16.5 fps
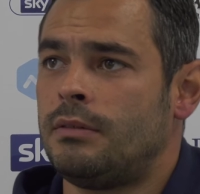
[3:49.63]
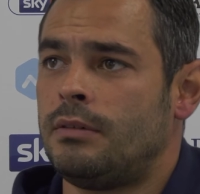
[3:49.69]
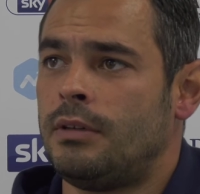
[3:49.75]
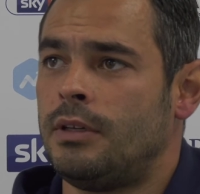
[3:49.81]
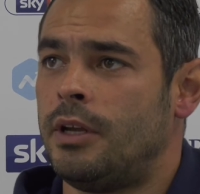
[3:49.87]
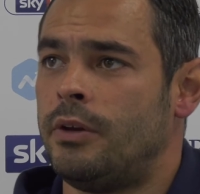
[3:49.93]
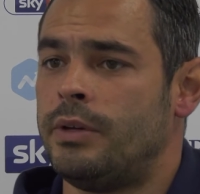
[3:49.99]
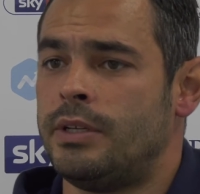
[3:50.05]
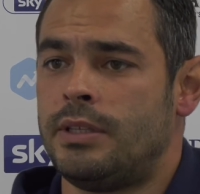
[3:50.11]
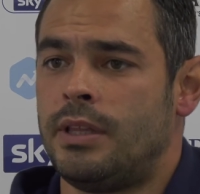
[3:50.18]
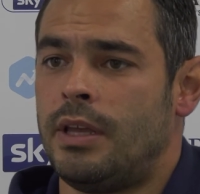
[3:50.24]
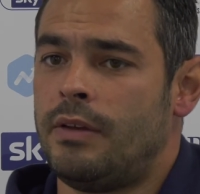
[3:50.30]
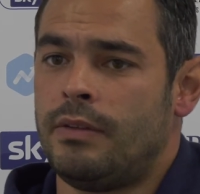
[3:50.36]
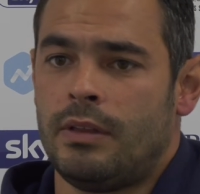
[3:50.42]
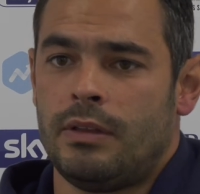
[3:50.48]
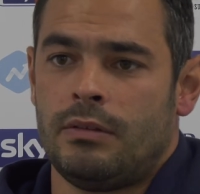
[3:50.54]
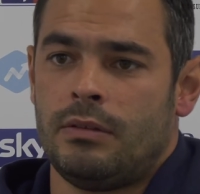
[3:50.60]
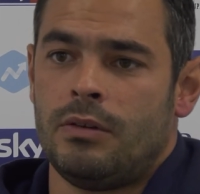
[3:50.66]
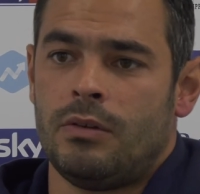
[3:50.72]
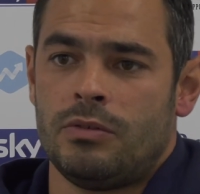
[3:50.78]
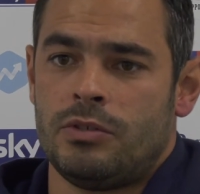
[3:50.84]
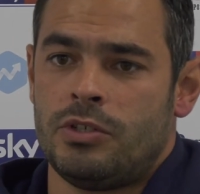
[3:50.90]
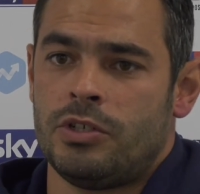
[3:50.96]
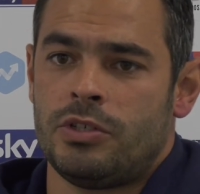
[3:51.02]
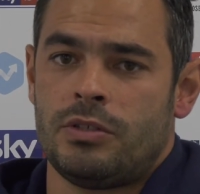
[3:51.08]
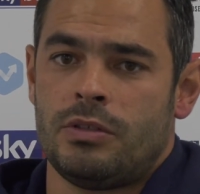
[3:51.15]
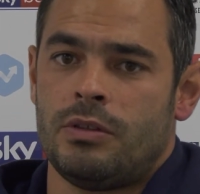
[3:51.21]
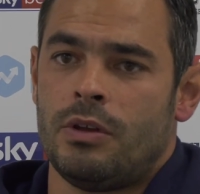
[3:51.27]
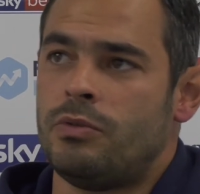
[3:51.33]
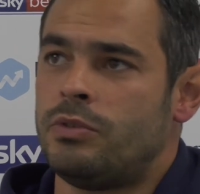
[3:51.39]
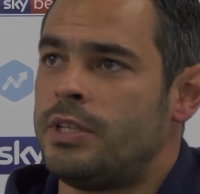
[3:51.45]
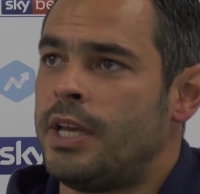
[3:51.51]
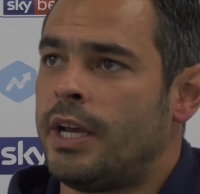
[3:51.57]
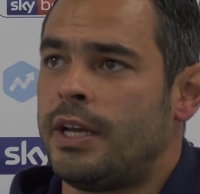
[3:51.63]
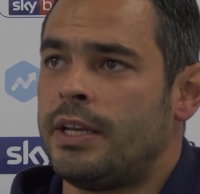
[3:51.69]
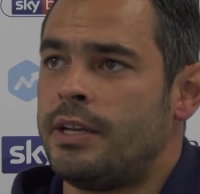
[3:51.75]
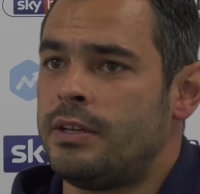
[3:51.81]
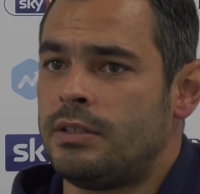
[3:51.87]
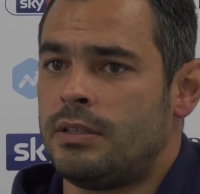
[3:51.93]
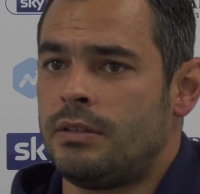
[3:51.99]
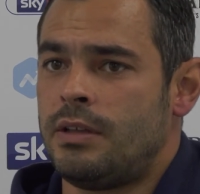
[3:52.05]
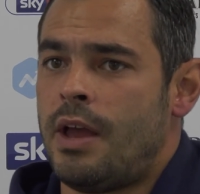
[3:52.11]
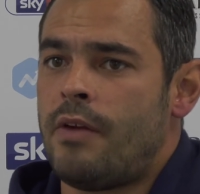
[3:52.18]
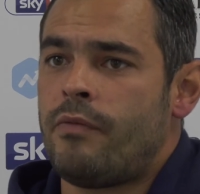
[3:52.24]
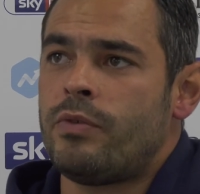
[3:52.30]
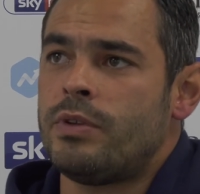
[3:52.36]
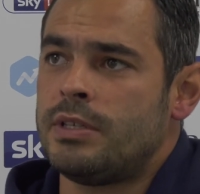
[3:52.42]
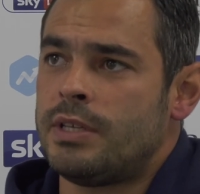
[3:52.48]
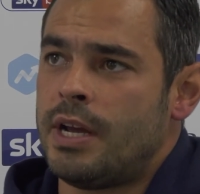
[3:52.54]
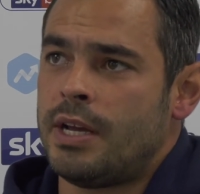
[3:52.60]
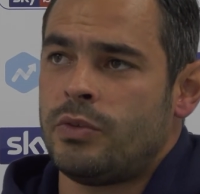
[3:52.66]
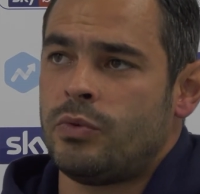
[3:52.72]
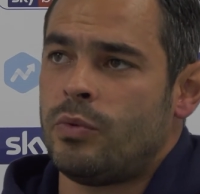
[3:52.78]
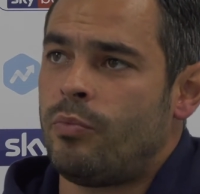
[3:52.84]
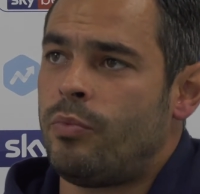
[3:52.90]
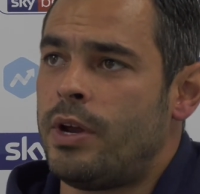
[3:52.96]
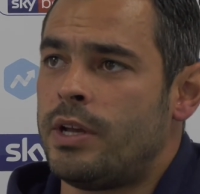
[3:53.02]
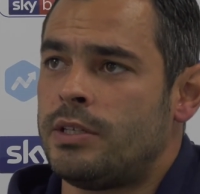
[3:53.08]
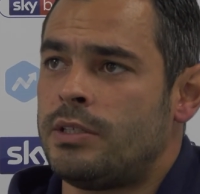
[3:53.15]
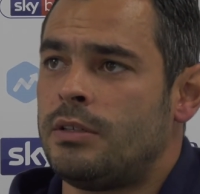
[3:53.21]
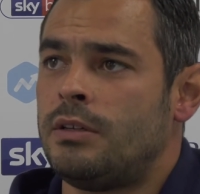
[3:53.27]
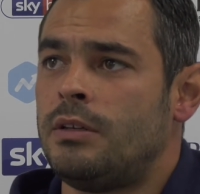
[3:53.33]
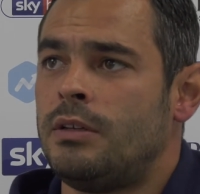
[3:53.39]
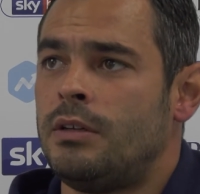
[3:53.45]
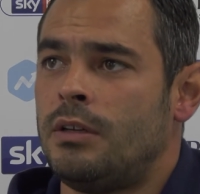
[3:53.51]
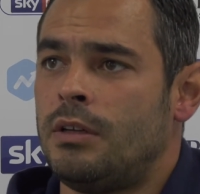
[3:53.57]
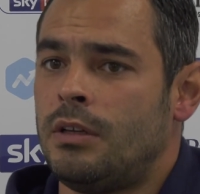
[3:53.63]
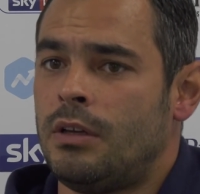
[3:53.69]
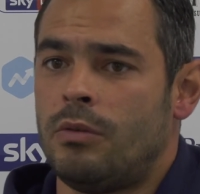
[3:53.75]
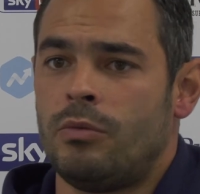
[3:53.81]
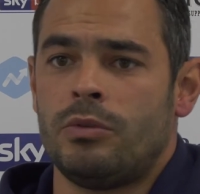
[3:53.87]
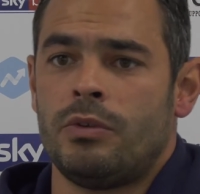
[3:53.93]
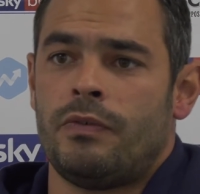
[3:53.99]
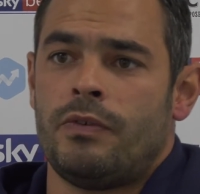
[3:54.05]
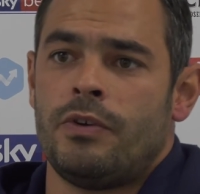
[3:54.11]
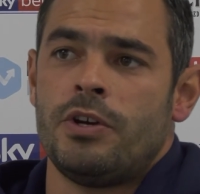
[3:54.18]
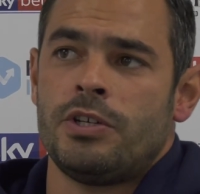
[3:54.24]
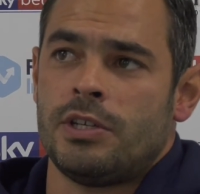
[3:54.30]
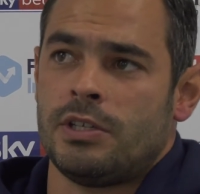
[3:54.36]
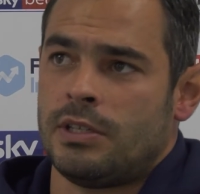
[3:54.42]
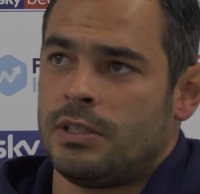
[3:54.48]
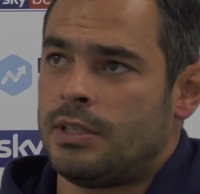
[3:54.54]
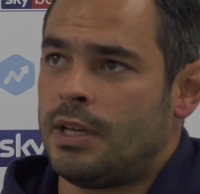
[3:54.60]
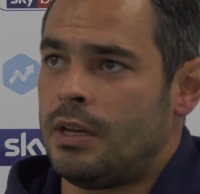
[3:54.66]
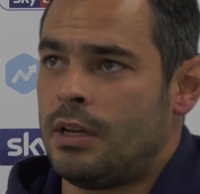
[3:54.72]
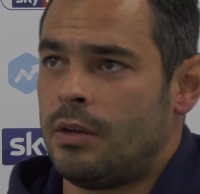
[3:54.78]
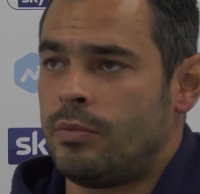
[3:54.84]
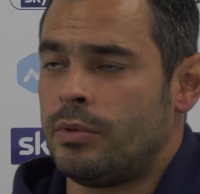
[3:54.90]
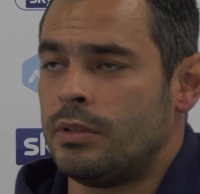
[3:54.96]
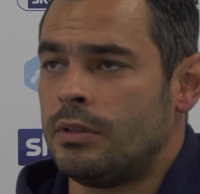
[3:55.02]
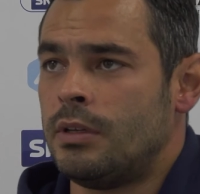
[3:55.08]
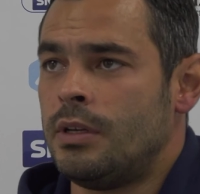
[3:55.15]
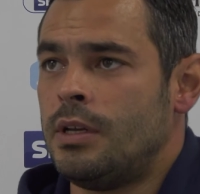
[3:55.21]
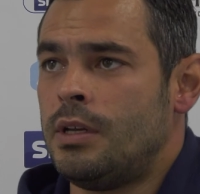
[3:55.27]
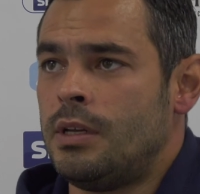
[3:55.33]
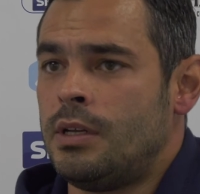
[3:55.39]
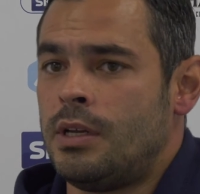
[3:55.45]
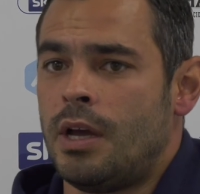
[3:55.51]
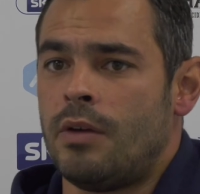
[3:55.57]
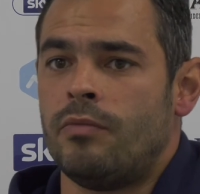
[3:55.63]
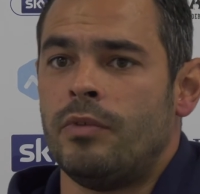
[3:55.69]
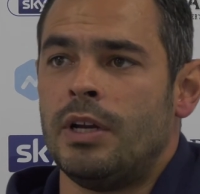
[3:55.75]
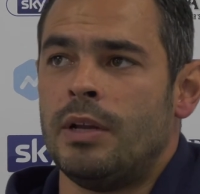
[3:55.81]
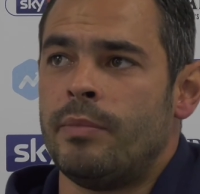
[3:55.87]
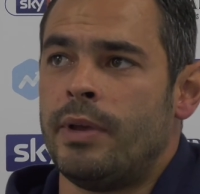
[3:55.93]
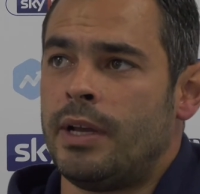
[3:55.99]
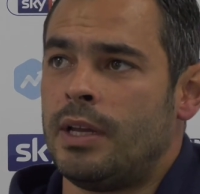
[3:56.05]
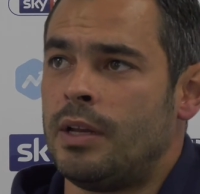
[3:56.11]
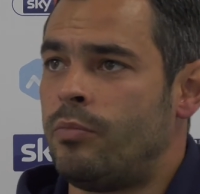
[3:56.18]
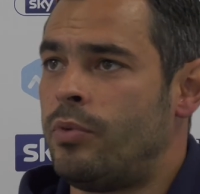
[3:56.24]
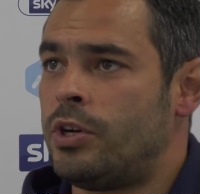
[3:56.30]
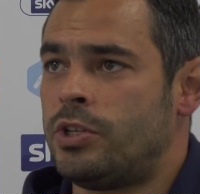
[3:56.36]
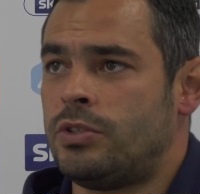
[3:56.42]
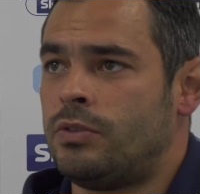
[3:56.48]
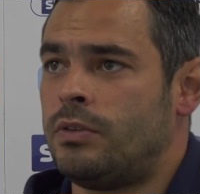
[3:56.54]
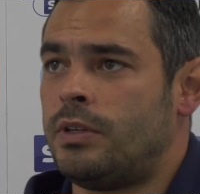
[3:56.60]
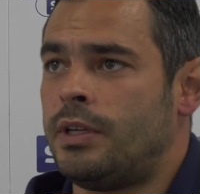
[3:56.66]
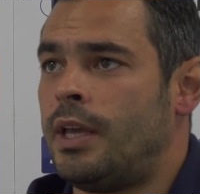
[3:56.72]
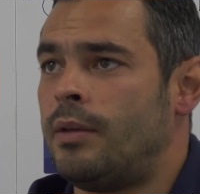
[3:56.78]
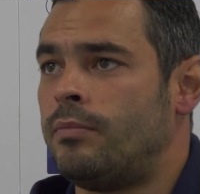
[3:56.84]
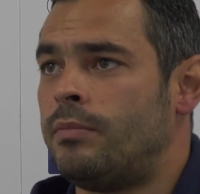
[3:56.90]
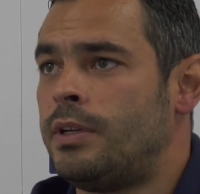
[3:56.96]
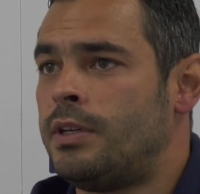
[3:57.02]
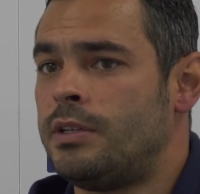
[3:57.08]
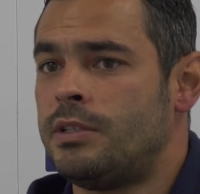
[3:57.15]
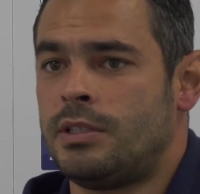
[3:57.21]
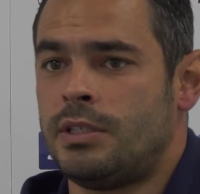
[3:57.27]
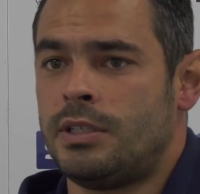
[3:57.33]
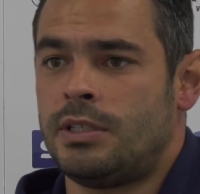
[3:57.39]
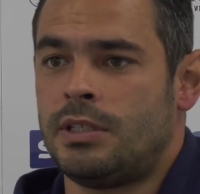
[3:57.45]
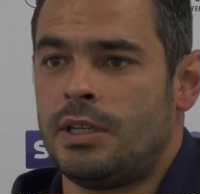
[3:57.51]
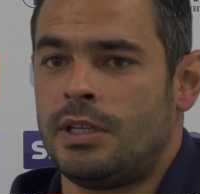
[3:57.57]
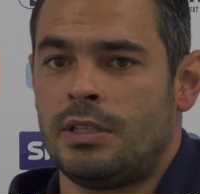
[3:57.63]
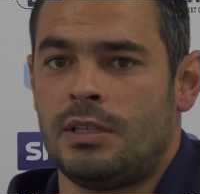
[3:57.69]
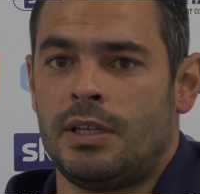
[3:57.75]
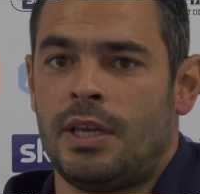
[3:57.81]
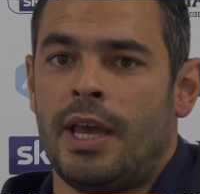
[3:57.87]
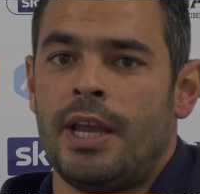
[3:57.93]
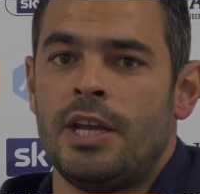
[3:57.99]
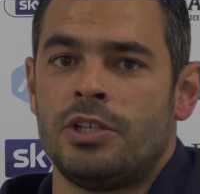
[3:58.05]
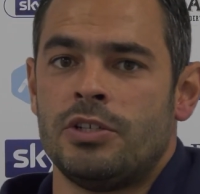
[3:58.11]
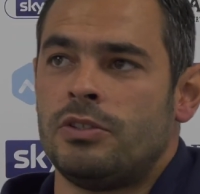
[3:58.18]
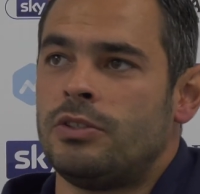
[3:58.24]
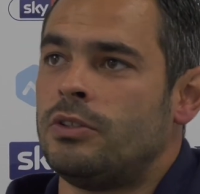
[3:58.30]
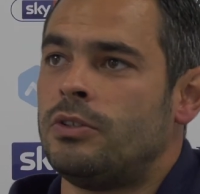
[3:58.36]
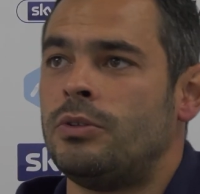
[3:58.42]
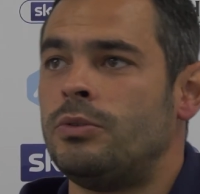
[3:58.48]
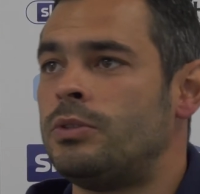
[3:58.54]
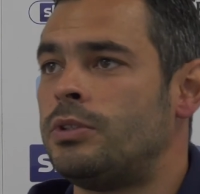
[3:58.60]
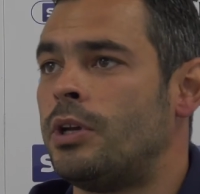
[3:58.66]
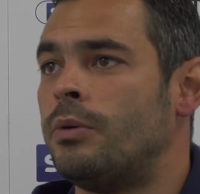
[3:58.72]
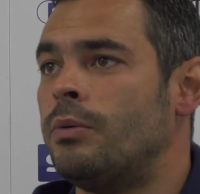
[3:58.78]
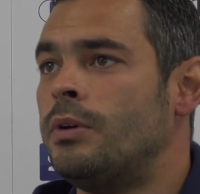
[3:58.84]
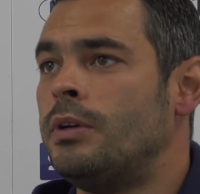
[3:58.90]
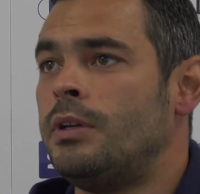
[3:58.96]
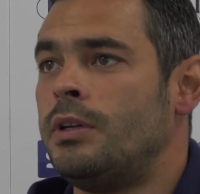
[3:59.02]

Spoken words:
You know, not just those second years. Everyone's there to impress. I want the first years to stand up and really make an impression on the game, because it's an occasion to do so.